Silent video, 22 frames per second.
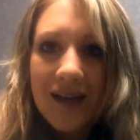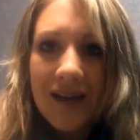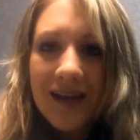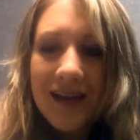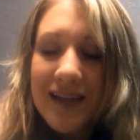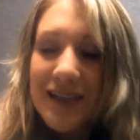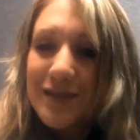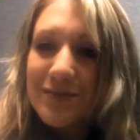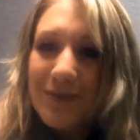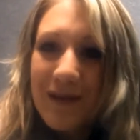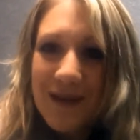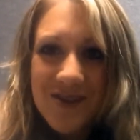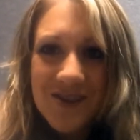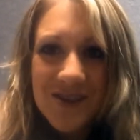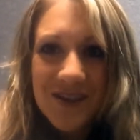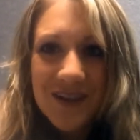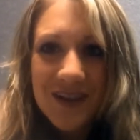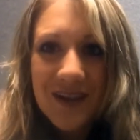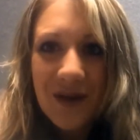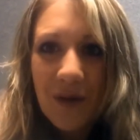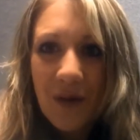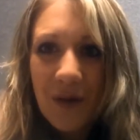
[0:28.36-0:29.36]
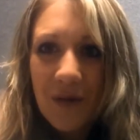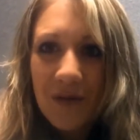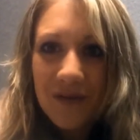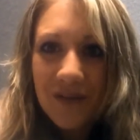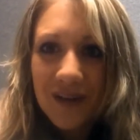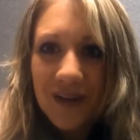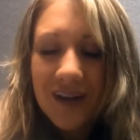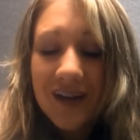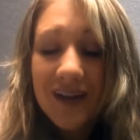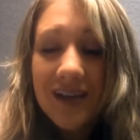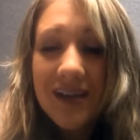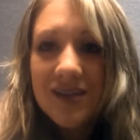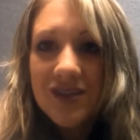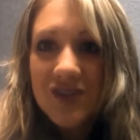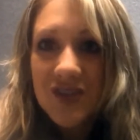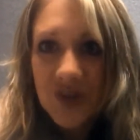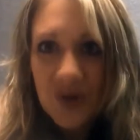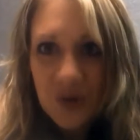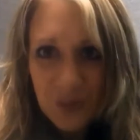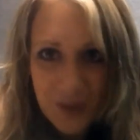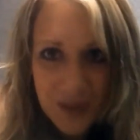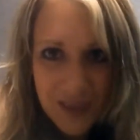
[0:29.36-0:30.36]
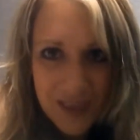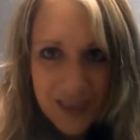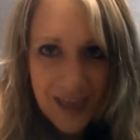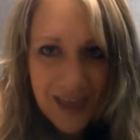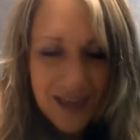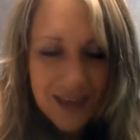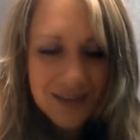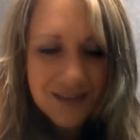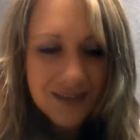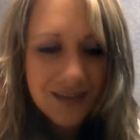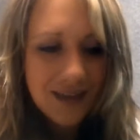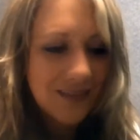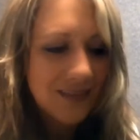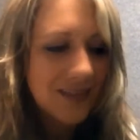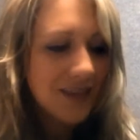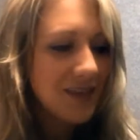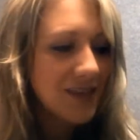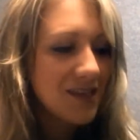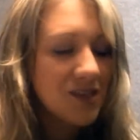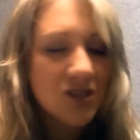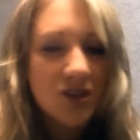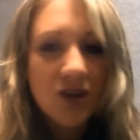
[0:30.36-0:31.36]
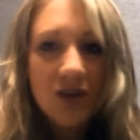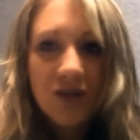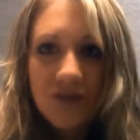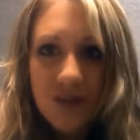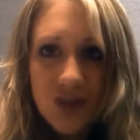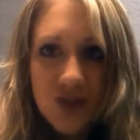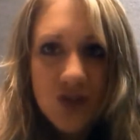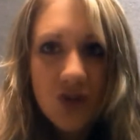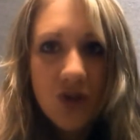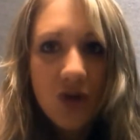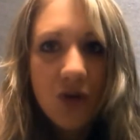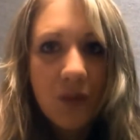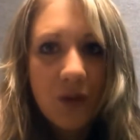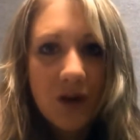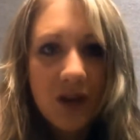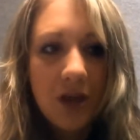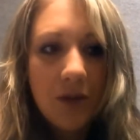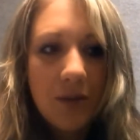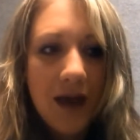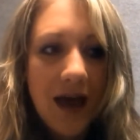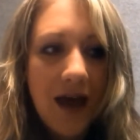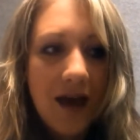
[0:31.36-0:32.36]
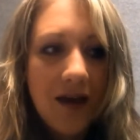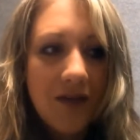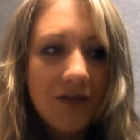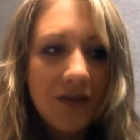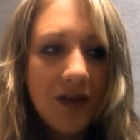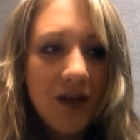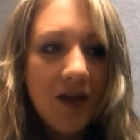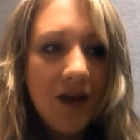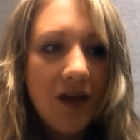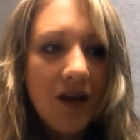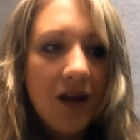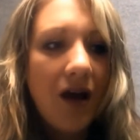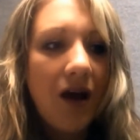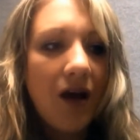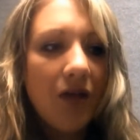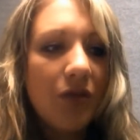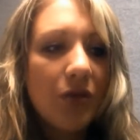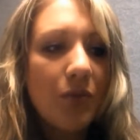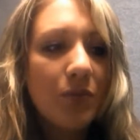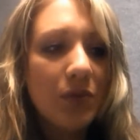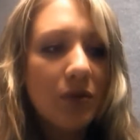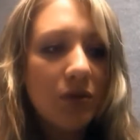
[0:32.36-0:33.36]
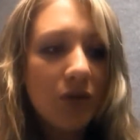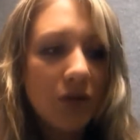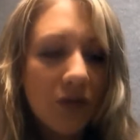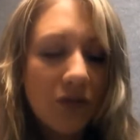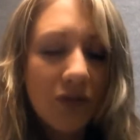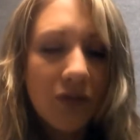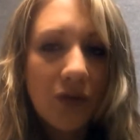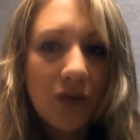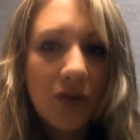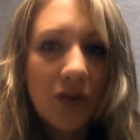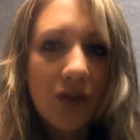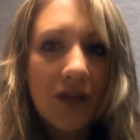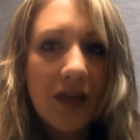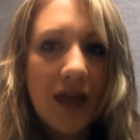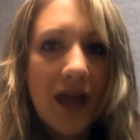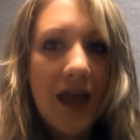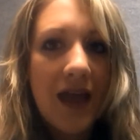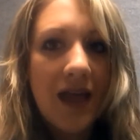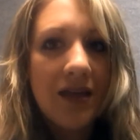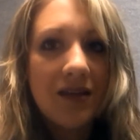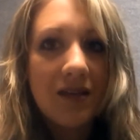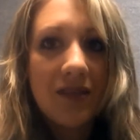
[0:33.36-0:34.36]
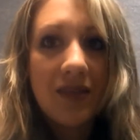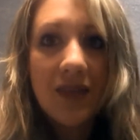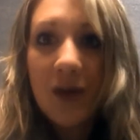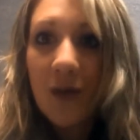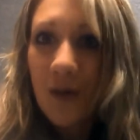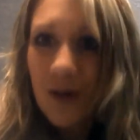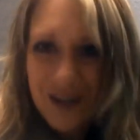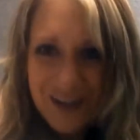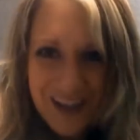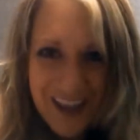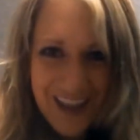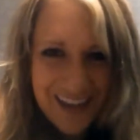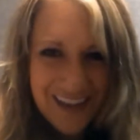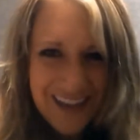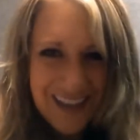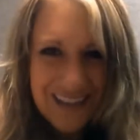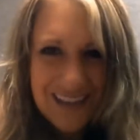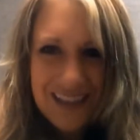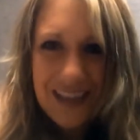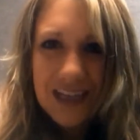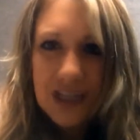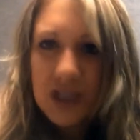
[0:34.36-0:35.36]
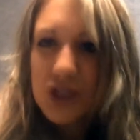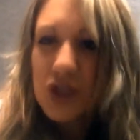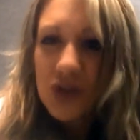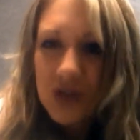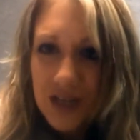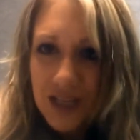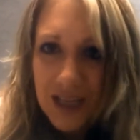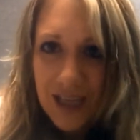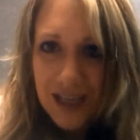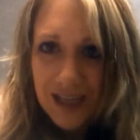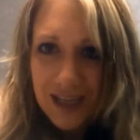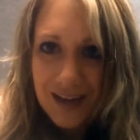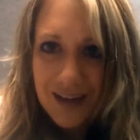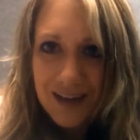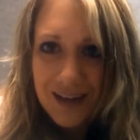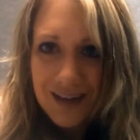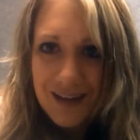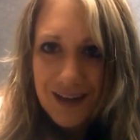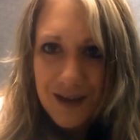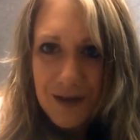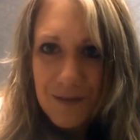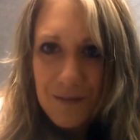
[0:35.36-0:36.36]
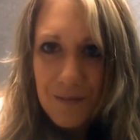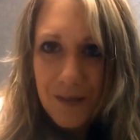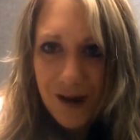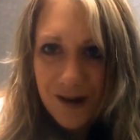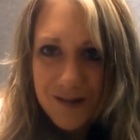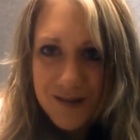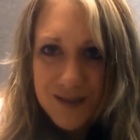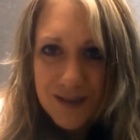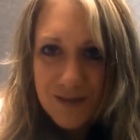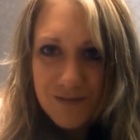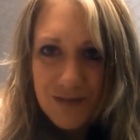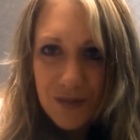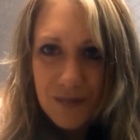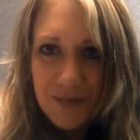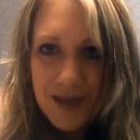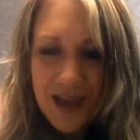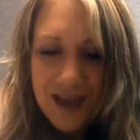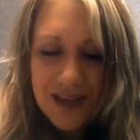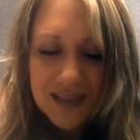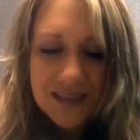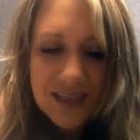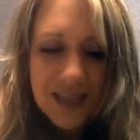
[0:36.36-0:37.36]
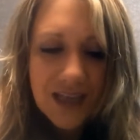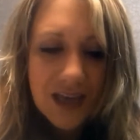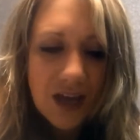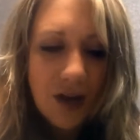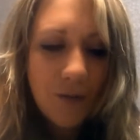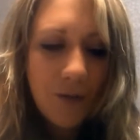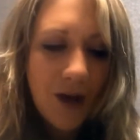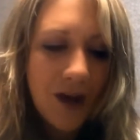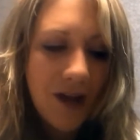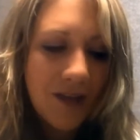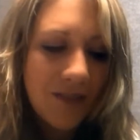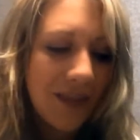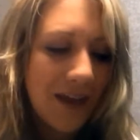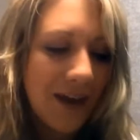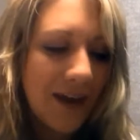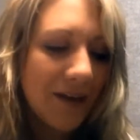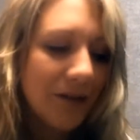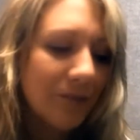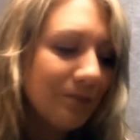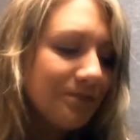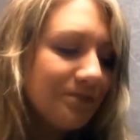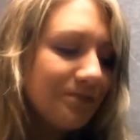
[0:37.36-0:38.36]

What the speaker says: especially over Easter weekend at the Easter Vigil, where you have all the beautiful and the ornate and the intricate parts of the Mass that go on there.